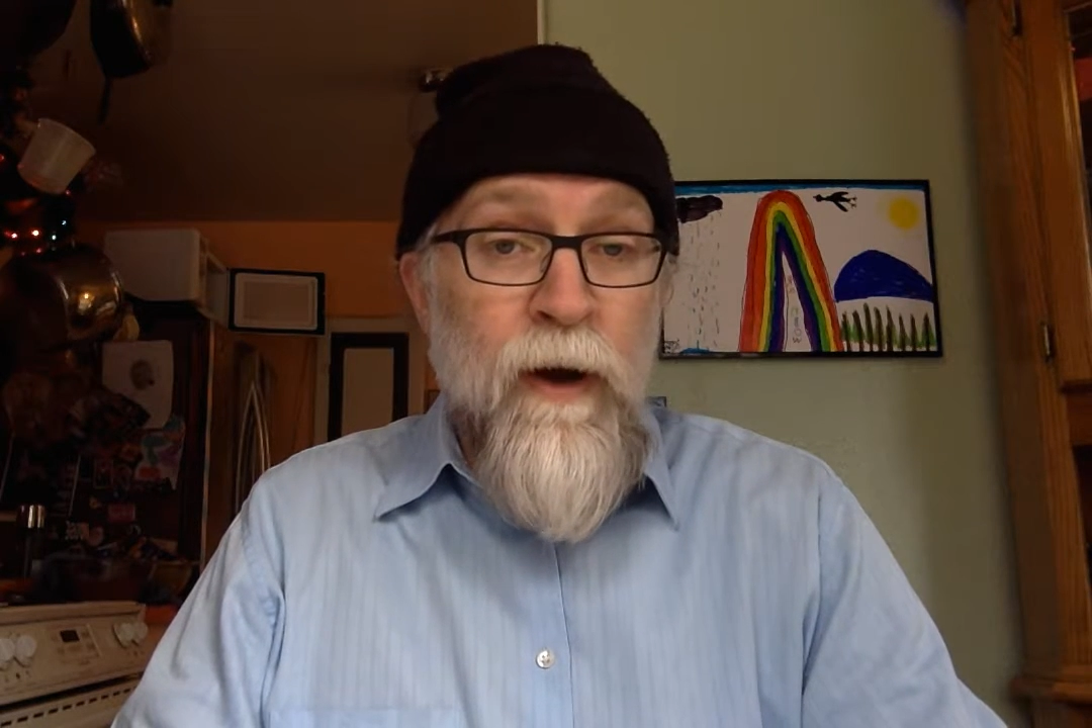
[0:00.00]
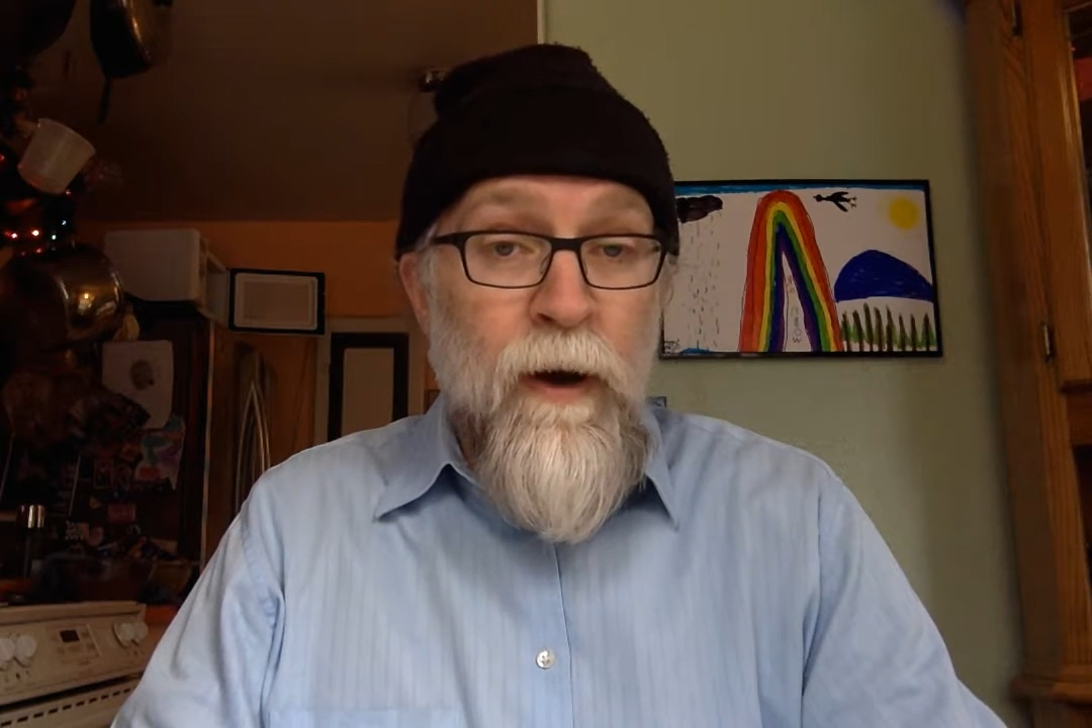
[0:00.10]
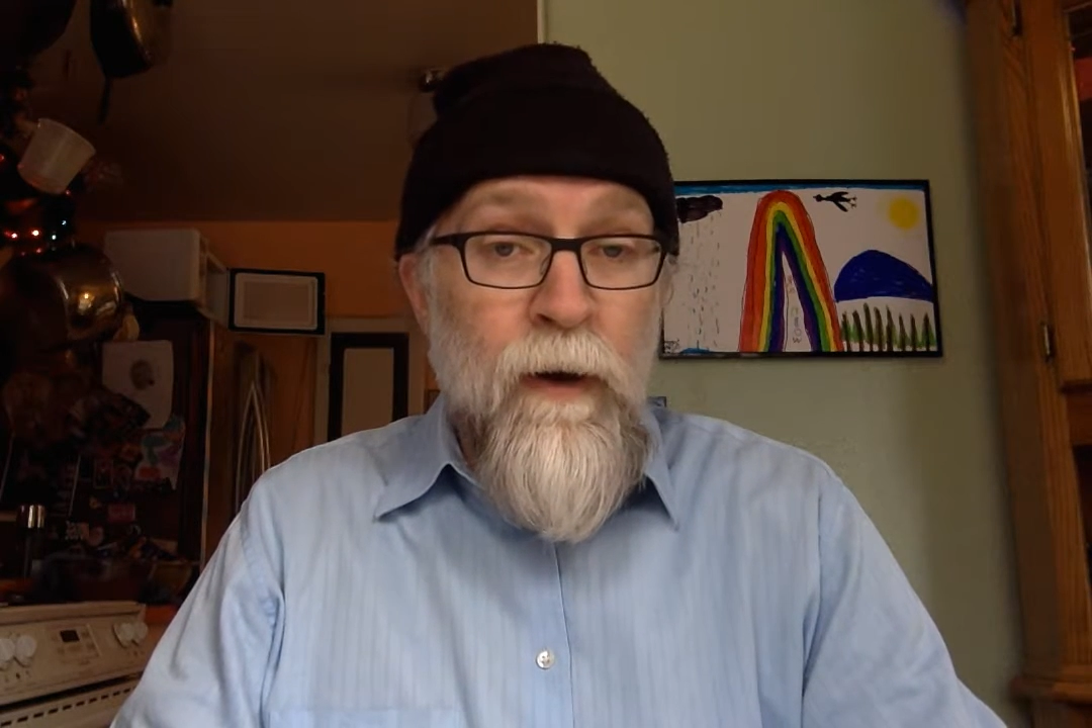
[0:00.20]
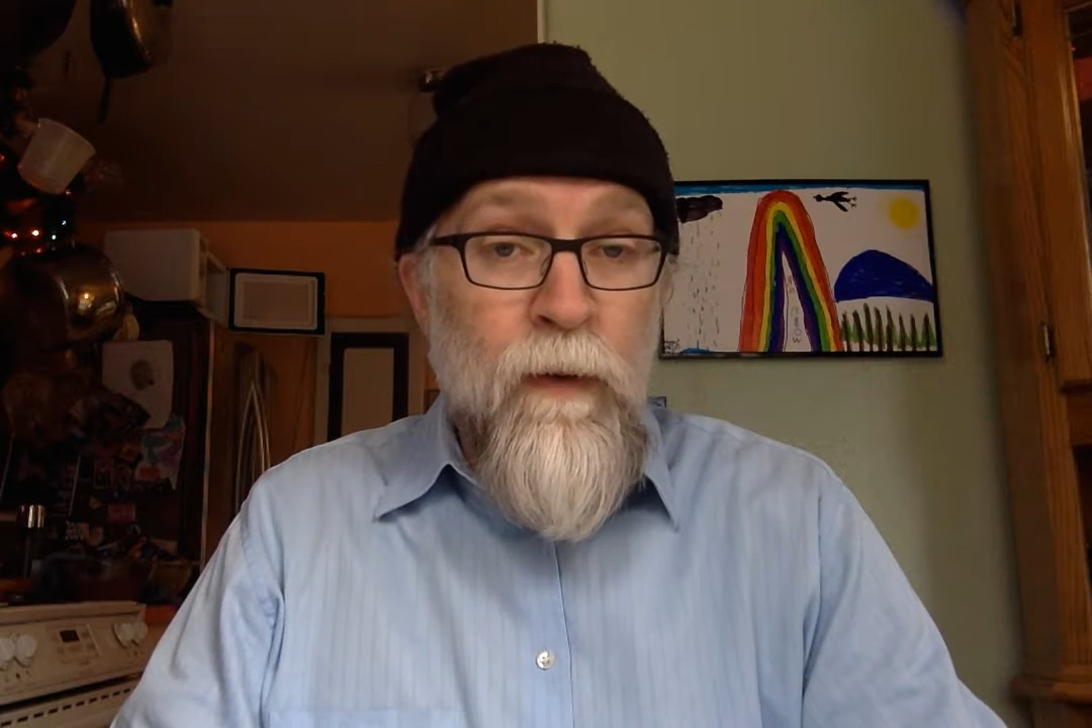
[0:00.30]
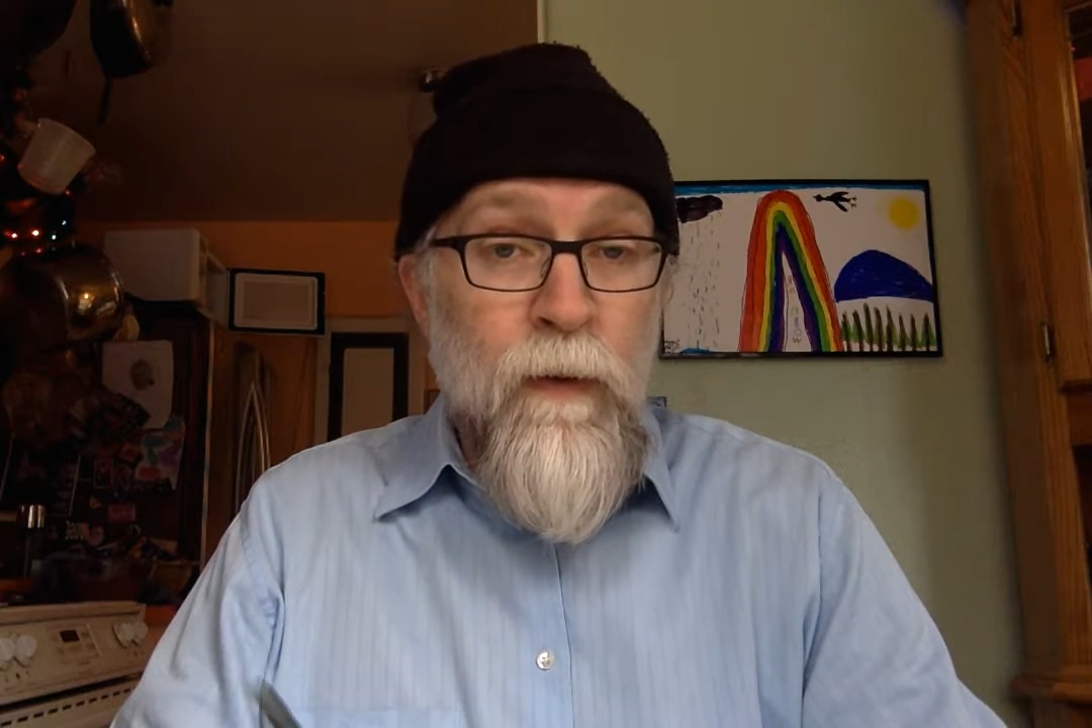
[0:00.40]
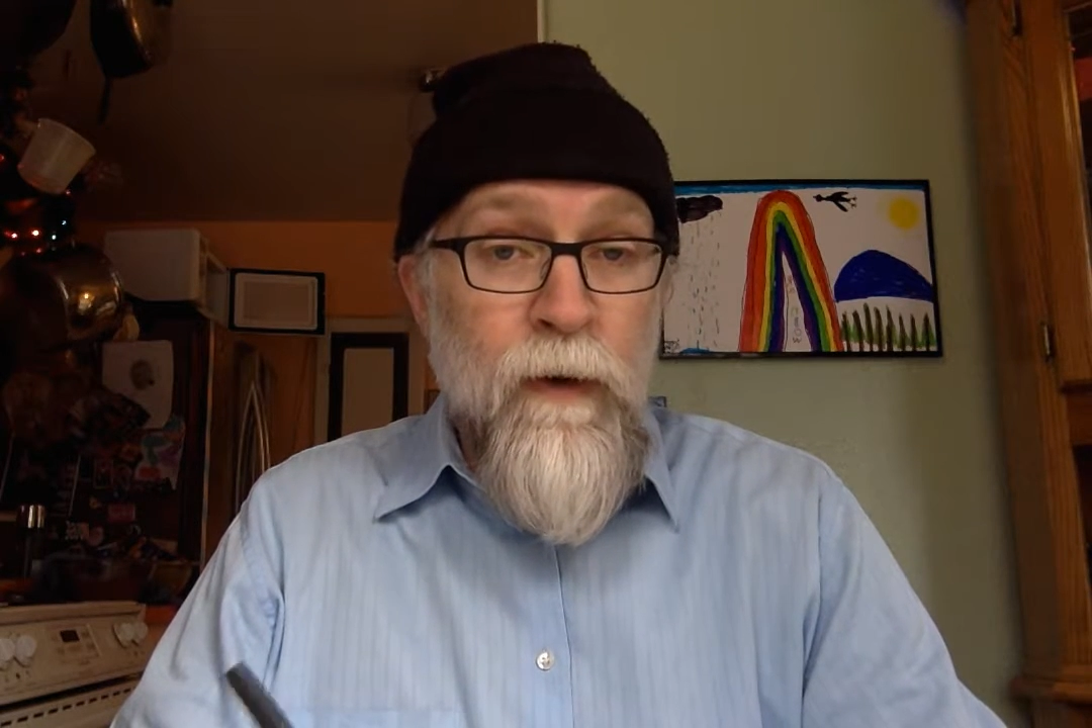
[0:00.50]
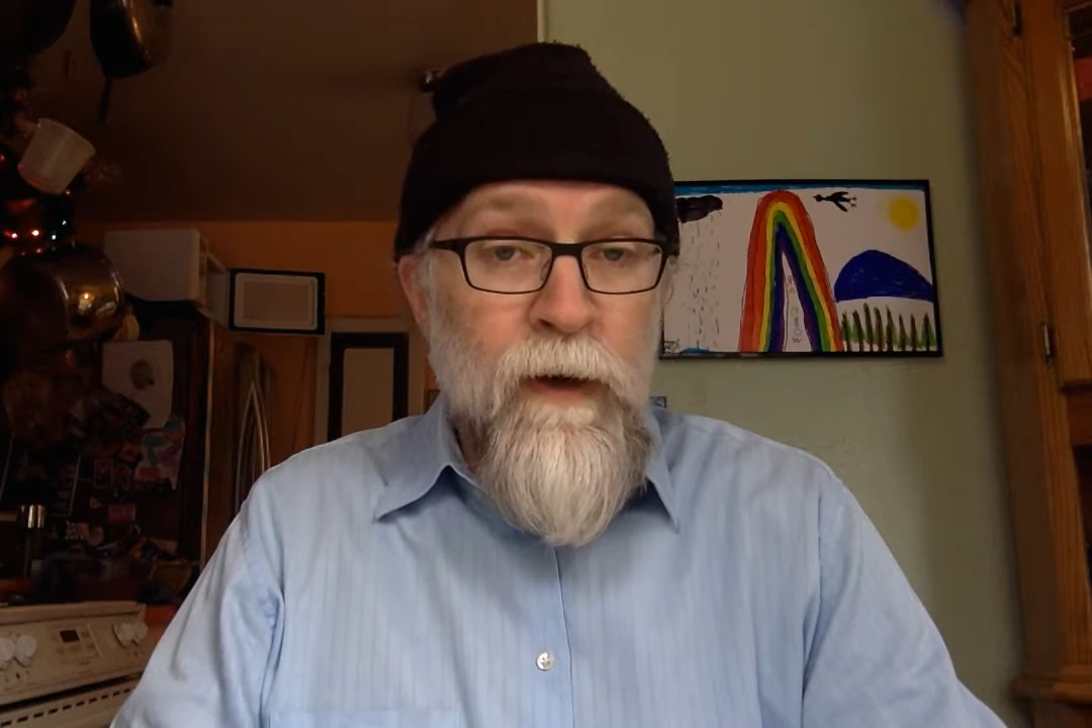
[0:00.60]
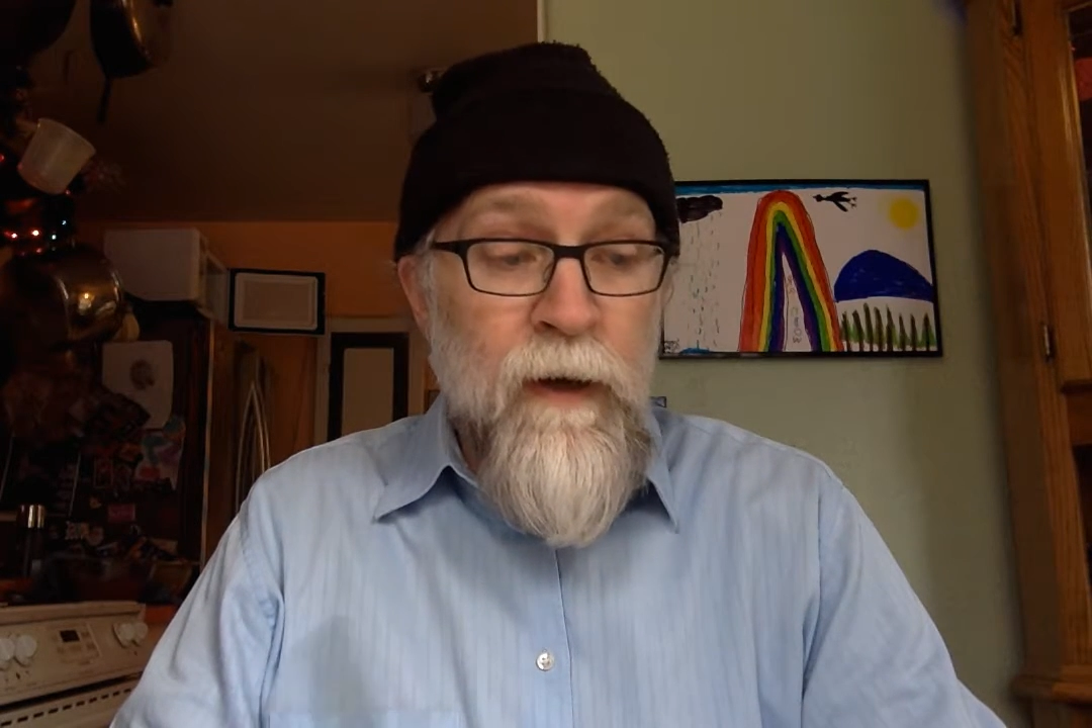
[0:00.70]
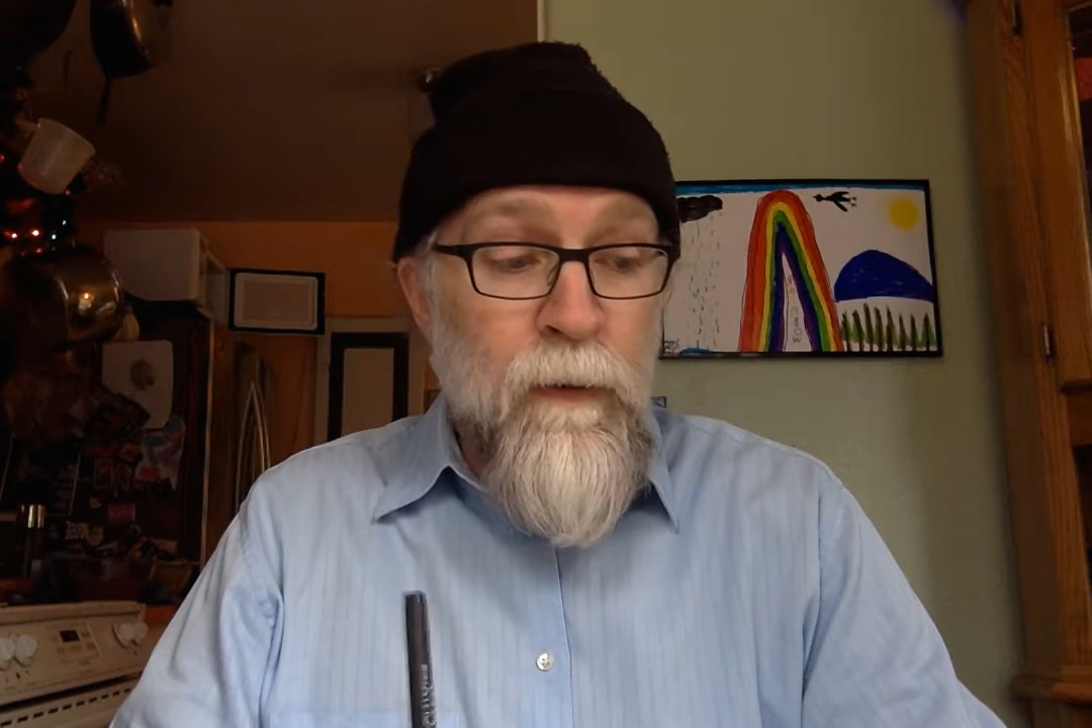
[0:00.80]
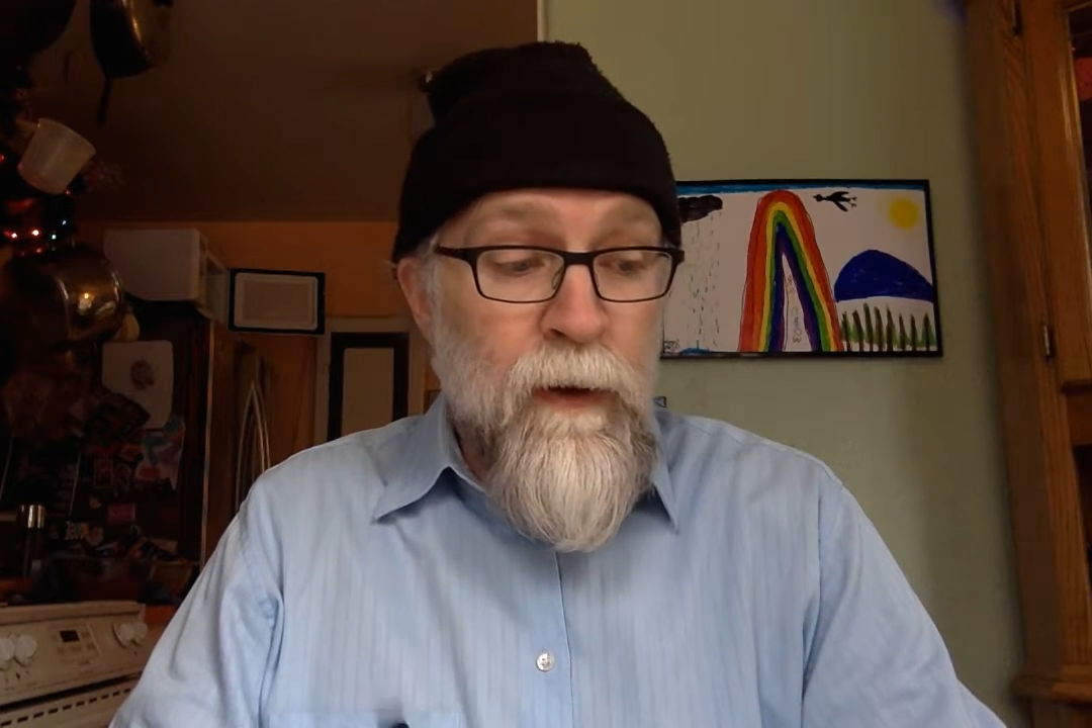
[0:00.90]
are
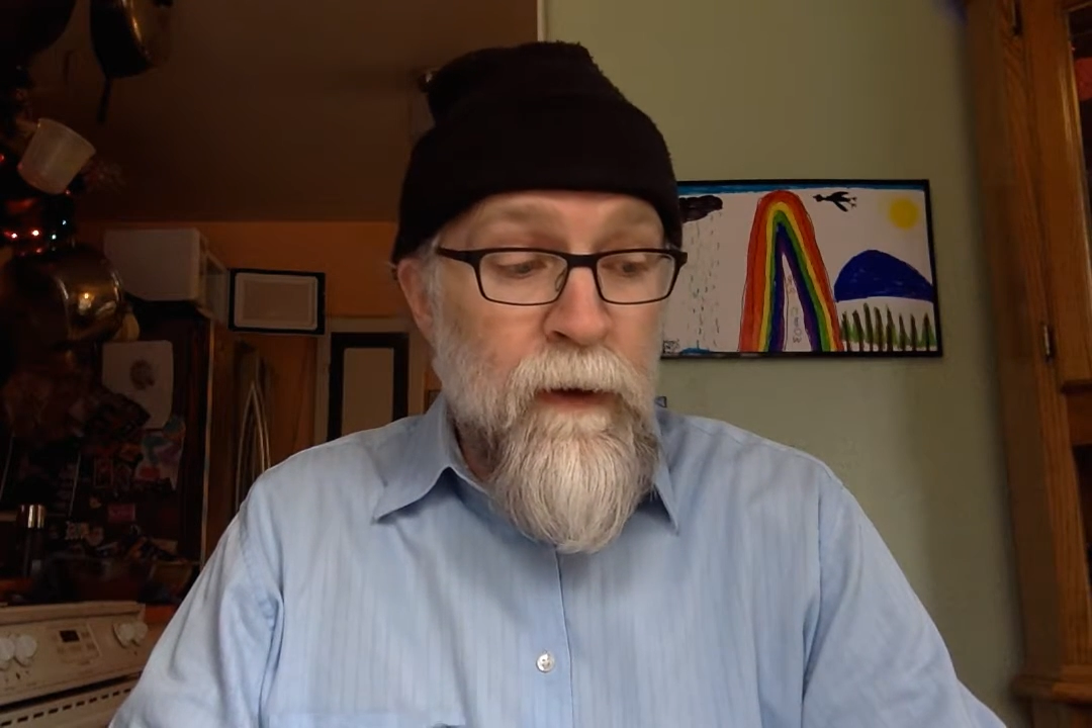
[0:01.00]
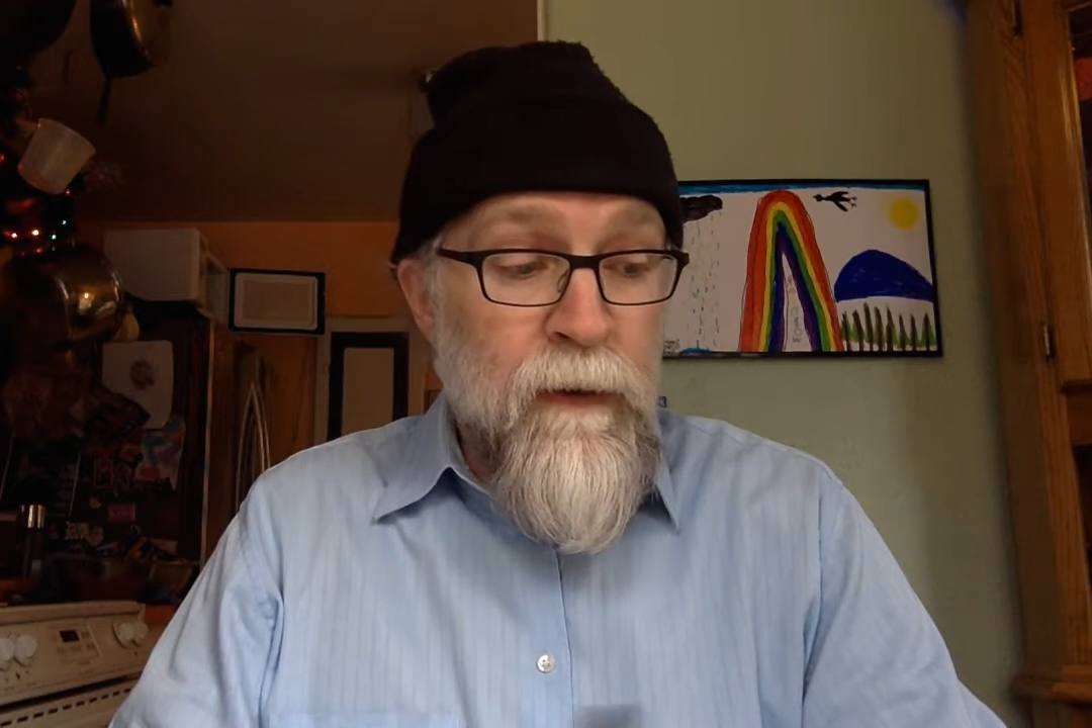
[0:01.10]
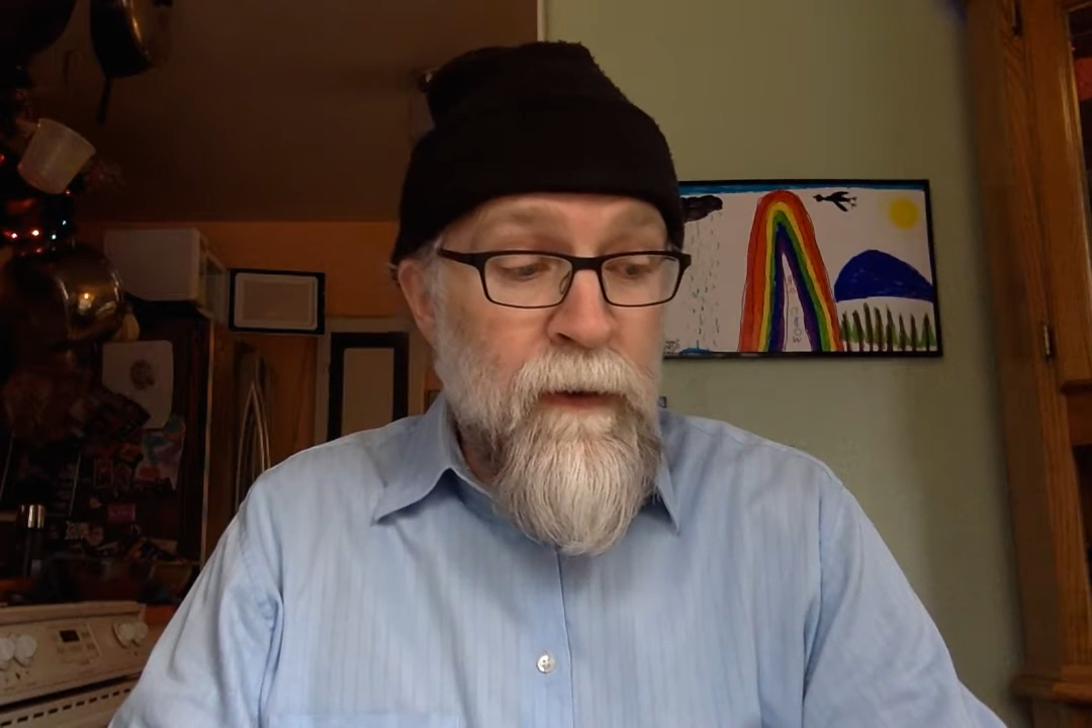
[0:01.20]
working with.